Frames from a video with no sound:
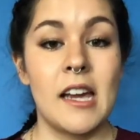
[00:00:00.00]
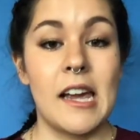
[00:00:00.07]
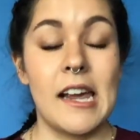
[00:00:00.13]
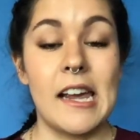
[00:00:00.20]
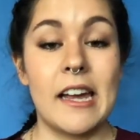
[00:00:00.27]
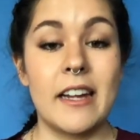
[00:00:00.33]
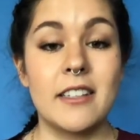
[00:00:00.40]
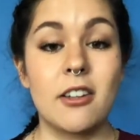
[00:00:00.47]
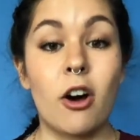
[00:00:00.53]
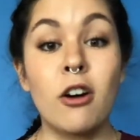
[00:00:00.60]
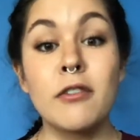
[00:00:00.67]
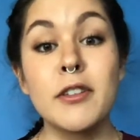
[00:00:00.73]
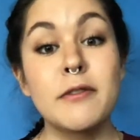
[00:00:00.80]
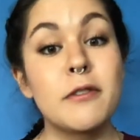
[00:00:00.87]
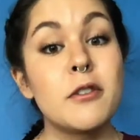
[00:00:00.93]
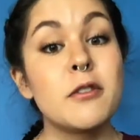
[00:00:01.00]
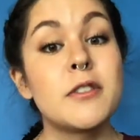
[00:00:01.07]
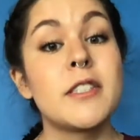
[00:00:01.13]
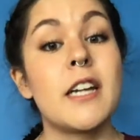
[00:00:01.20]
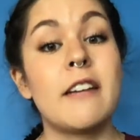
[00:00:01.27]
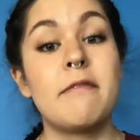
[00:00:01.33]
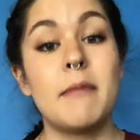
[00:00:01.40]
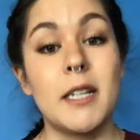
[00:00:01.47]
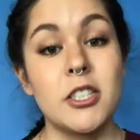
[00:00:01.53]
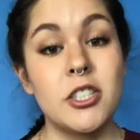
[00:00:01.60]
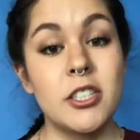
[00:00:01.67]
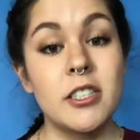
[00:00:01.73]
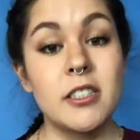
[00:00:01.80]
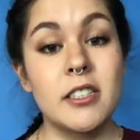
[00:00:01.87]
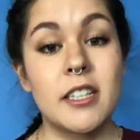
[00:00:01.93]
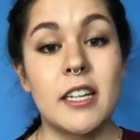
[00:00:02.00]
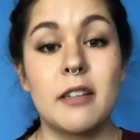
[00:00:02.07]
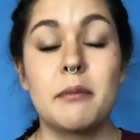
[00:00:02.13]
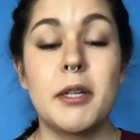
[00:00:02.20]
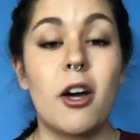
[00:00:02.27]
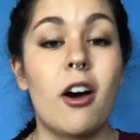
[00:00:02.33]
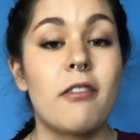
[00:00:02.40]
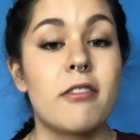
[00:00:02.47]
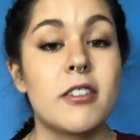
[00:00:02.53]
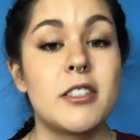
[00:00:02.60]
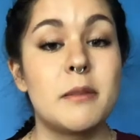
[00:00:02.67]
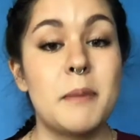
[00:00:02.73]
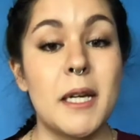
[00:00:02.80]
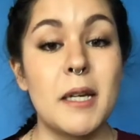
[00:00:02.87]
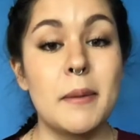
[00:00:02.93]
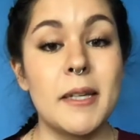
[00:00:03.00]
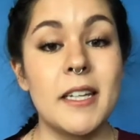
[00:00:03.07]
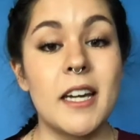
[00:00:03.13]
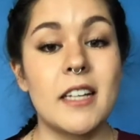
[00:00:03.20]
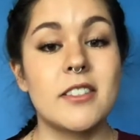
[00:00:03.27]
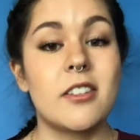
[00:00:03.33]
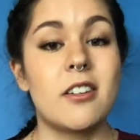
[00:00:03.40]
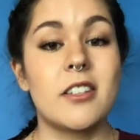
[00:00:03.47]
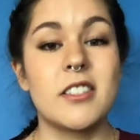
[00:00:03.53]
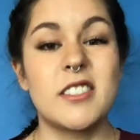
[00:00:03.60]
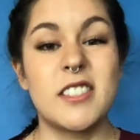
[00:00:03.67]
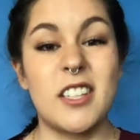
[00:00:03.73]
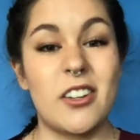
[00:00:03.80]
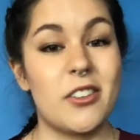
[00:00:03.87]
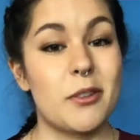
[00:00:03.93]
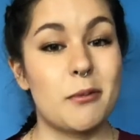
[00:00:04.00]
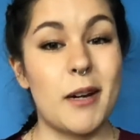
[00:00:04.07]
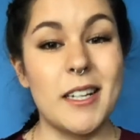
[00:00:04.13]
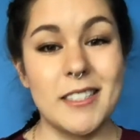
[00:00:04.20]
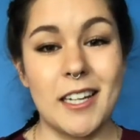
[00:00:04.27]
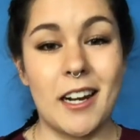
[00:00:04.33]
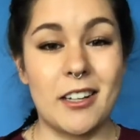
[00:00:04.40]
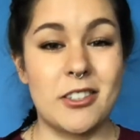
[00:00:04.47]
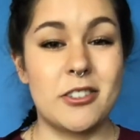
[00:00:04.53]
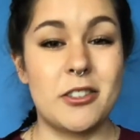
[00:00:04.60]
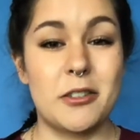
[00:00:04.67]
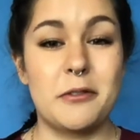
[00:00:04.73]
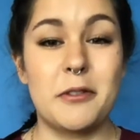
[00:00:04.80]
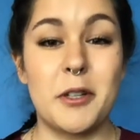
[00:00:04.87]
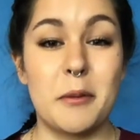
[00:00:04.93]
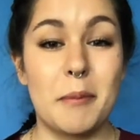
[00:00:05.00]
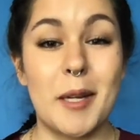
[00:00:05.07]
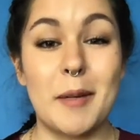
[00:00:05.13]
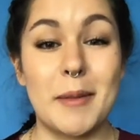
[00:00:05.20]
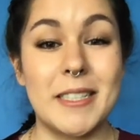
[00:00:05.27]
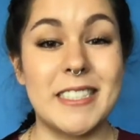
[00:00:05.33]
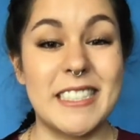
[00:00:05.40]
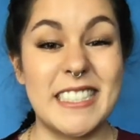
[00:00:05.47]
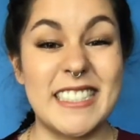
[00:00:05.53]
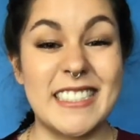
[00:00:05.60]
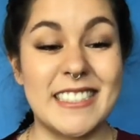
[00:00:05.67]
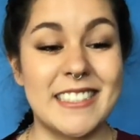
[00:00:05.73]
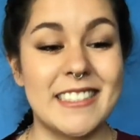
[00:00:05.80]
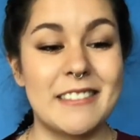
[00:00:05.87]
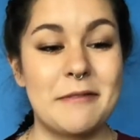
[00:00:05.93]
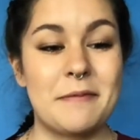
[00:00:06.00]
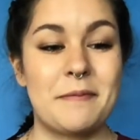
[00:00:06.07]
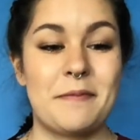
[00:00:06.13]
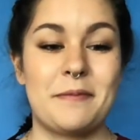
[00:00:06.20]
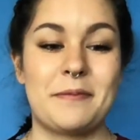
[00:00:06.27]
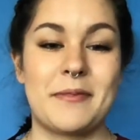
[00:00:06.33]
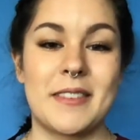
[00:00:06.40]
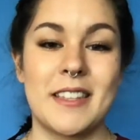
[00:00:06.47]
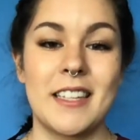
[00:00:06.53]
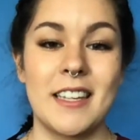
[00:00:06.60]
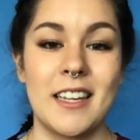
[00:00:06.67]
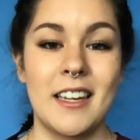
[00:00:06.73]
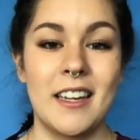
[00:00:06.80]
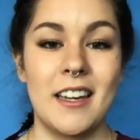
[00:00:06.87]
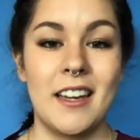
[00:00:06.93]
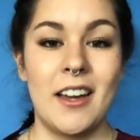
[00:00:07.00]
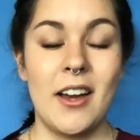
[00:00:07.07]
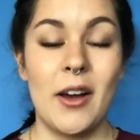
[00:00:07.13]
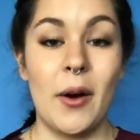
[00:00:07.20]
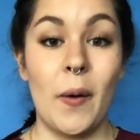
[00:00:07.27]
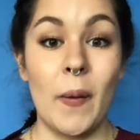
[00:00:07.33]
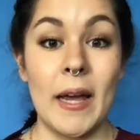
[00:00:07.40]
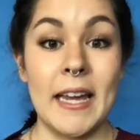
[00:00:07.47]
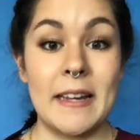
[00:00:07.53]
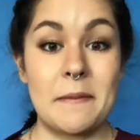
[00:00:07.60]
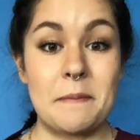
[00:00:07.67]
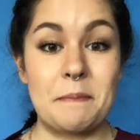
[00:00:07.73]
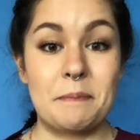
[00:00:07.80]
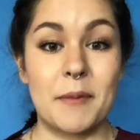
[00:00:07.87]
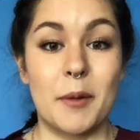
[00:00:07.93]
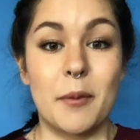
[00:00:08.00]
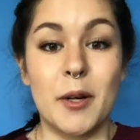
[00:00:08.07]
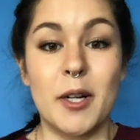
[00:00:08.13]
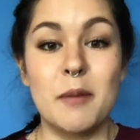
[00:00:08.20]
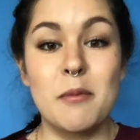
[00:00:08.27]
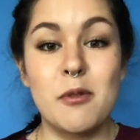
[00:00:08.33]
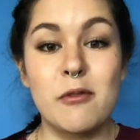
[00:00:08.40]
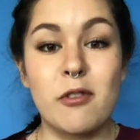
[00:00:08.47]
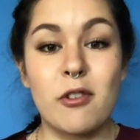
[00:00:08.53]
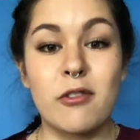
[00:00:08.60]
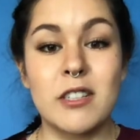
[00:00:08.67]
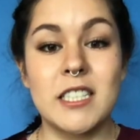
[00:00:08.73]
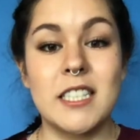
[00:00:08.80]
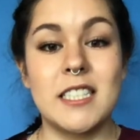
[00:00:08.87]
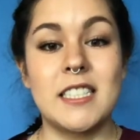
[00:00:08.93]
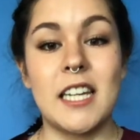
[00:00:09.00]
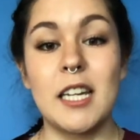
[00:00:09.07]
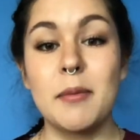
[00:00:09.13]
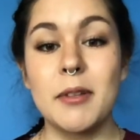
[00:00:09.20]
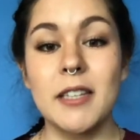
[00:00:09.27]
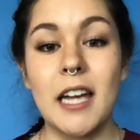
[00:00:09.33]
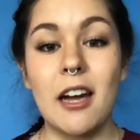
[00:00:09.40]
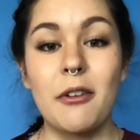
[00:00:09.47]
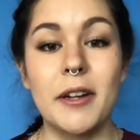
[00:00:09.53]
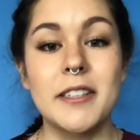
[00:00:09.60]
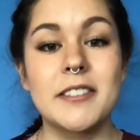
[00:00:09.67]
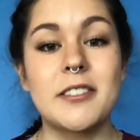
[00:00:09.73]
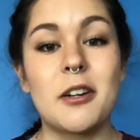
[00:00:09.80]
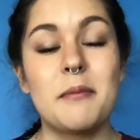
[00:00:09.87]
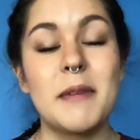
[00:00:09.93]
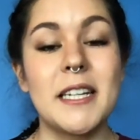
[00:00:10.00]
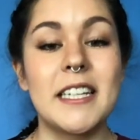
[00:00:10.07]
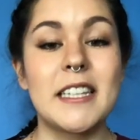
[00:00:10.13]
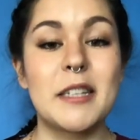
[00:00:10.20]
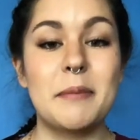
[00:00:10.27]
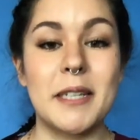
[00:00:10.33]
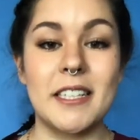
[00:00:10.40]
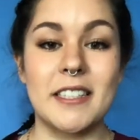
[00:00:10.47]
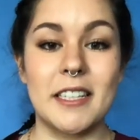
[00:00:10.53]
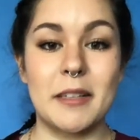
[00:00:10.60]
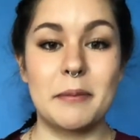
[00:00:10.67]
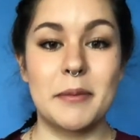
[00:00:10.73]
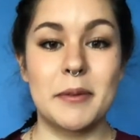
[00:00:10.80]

And all the foods that I've mentioned can be offered to baby as long as they're the right texture for your baby to eat. Okay, we're going to move over to the table now and start making the bean dip.